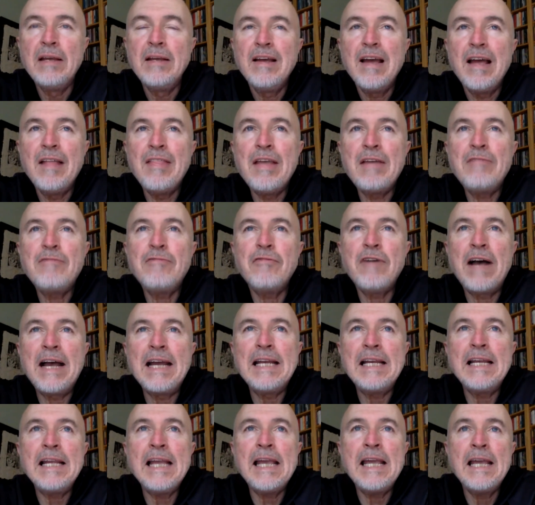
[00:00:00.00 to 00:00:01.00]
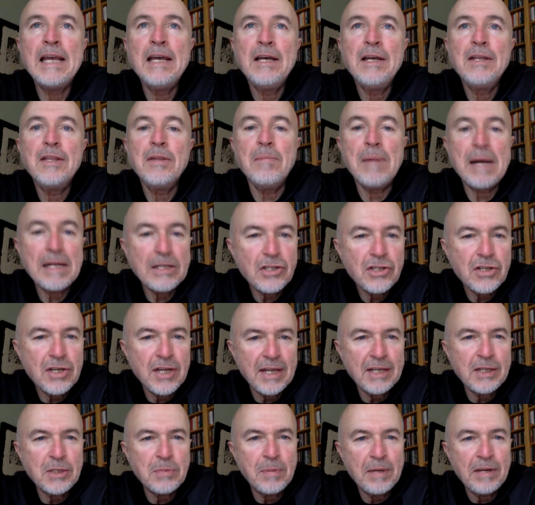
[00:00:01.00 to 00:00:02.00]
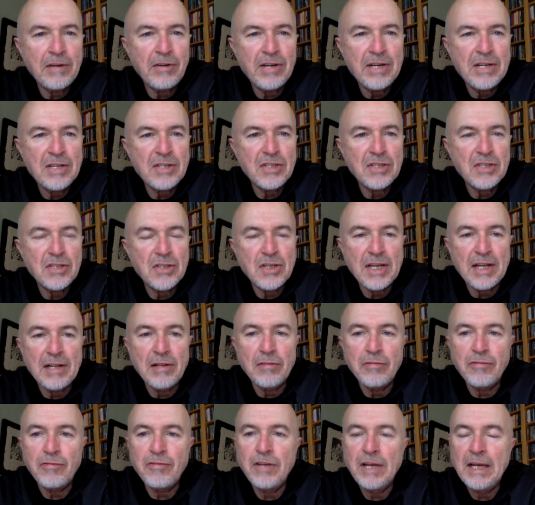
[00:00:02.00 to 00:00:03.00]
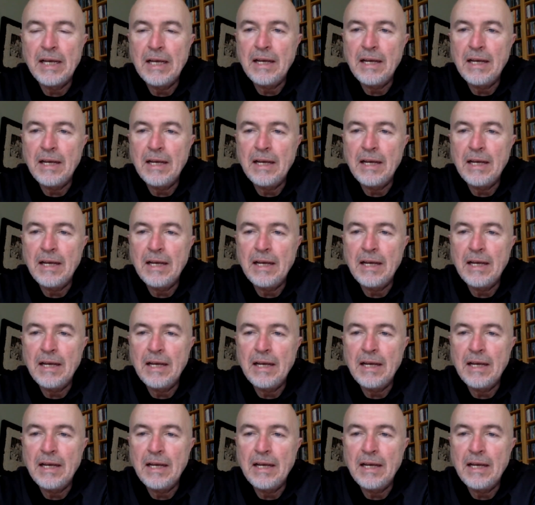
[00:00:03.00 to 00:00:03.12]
And then finally, the match day experience itself.